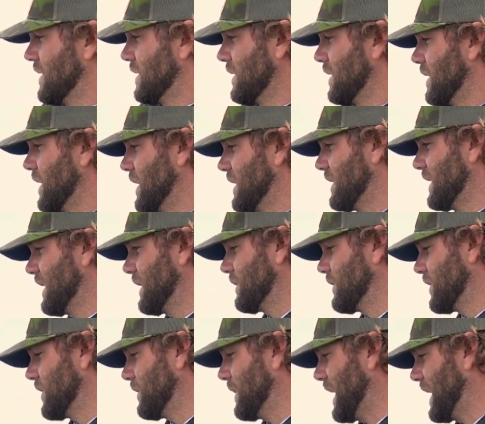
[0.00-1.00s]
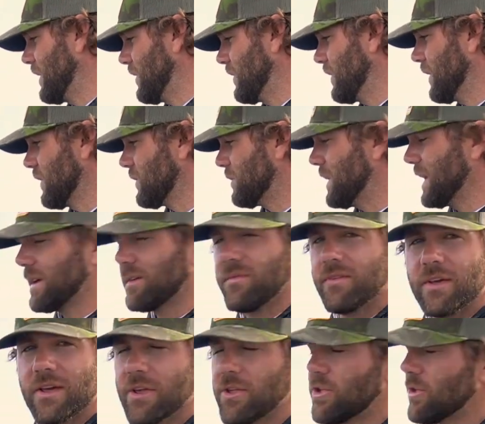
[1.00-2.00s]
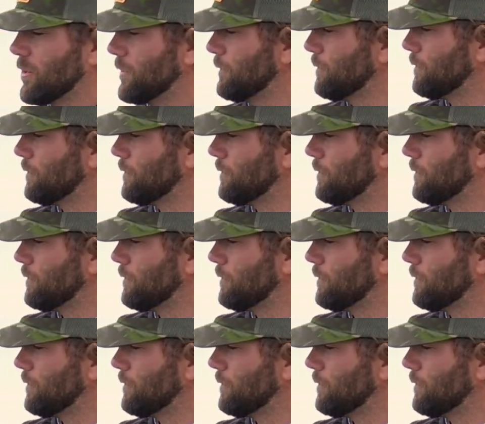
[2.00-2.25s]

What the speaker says: A lot of times you're battling those big fish.